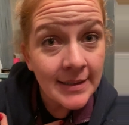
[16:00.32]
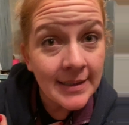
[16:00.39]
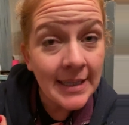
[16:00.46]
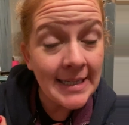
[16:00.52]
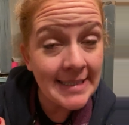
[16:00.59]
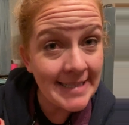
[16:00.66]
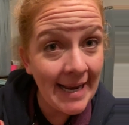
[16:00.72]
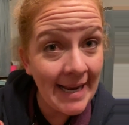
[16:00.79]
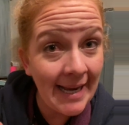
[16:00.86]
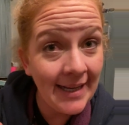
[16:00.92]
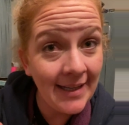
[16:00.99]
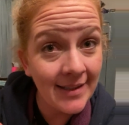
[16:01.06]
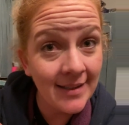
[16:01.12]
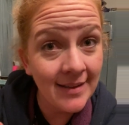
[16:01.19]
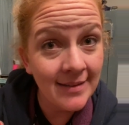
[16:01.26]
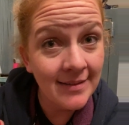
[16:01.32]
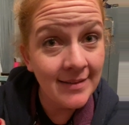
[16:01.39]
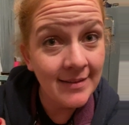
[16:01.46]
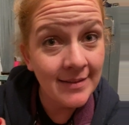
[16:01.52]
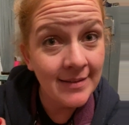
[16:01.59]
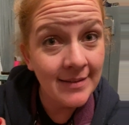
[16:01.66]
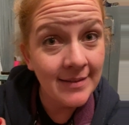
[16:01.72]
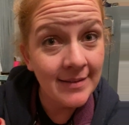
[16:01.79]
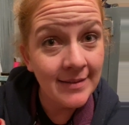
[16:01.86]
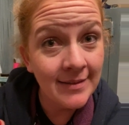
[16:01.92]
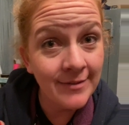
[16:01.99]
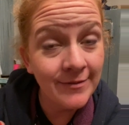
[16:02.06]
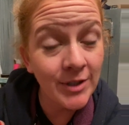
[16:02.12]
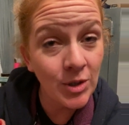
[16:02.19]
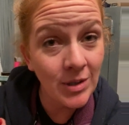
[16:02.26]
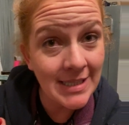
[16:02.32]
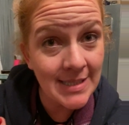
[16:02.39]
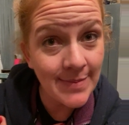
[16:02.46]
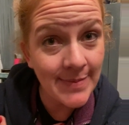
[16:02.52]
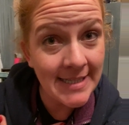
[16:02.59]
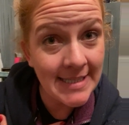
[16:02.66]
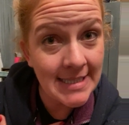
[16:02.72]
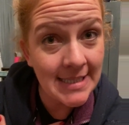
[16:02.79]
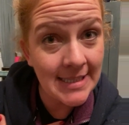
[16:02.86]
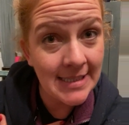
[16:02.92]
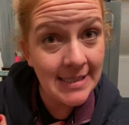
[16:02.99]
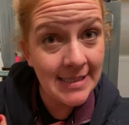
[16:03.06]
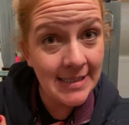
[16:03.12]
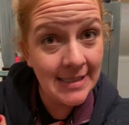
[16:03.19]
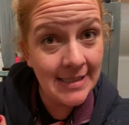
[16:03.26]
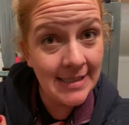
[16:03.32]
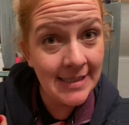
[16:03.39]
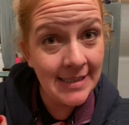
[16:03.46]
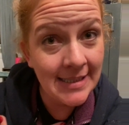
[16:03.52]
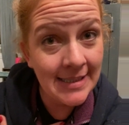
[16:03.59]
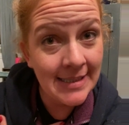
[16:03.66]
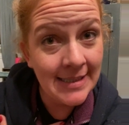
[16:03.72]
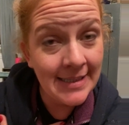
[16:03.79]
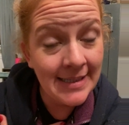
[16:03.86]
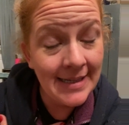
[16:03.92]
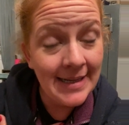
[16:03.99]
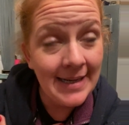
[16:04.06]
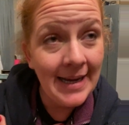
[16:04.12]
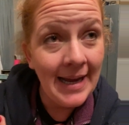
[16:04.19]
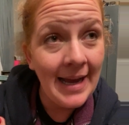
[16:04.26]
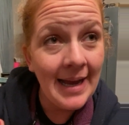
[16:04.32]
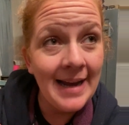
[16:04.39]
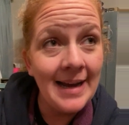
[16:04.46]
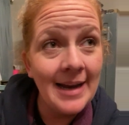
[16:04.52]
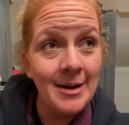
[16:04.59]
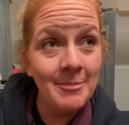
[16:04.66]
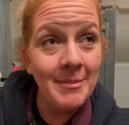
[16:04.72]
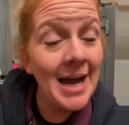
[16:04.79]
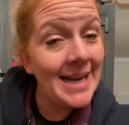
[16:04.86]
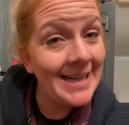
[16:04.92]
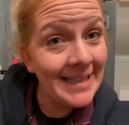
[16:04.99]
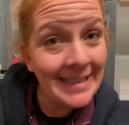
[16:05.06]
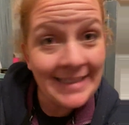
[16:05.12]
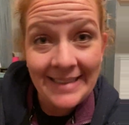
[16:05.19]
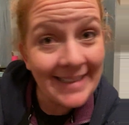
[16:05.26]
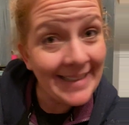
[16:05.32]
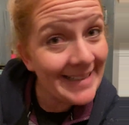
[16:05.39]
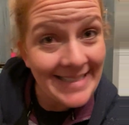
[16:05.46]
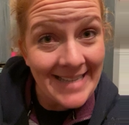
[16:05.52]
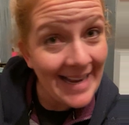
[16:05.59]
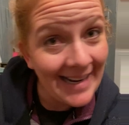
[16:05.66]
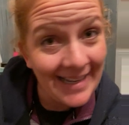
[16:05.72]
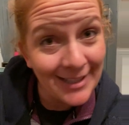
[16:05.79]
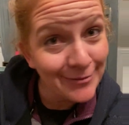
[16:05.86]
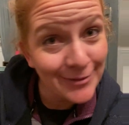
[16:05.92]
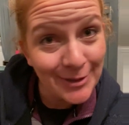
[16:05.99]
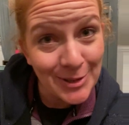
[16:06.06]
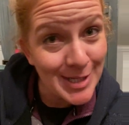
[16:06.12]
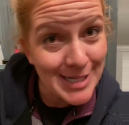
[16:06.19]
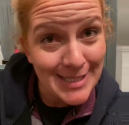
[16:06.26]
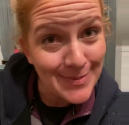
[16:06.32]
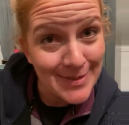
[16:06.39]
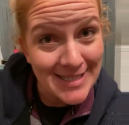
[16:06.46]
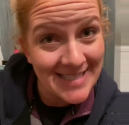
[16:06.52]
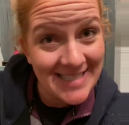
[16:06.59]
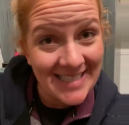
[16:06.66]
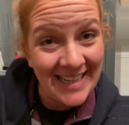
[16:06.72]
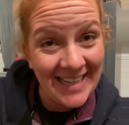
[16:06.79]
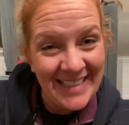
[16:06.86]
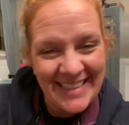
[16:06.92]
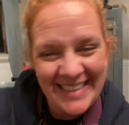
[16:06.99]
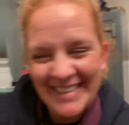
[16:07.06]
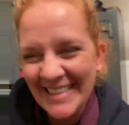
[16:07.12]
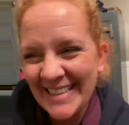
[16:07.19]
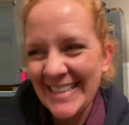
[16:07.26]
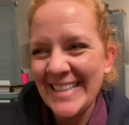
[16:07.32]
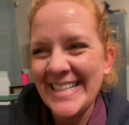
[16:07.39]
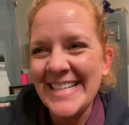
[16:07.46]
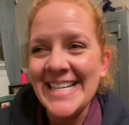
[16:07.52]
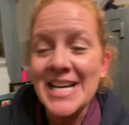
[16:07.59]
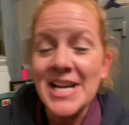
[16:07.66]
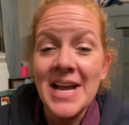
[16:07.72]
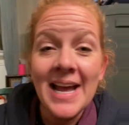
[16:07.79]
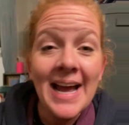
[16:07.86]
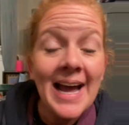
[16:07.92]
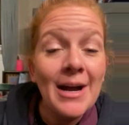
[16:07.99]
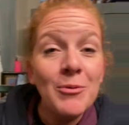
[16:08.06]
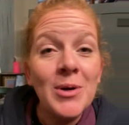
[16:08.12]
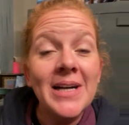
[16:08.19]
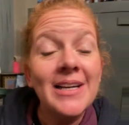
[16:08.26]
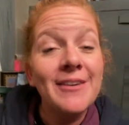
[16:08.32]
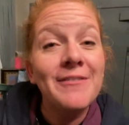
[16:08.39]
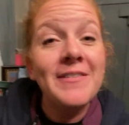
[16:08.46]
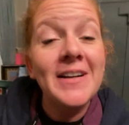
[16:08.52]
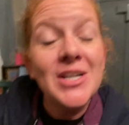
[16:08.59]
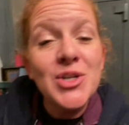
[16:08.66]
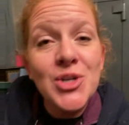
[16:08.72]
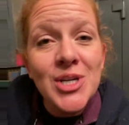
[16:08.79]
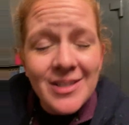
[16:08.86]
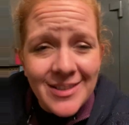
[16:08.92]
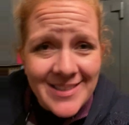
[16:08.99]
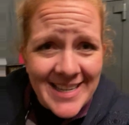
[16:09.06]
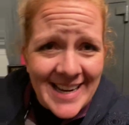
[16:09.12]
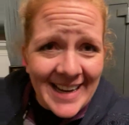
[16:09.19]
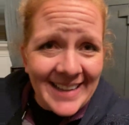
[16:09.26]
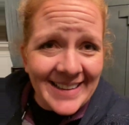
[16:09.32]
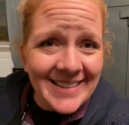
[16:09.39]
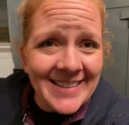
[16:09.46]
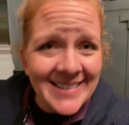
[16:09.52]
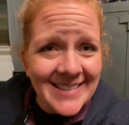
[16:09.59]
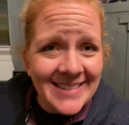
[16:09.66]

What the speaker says: a tank for Christmas. I didn't get a tank for Christmas. I want a functional tank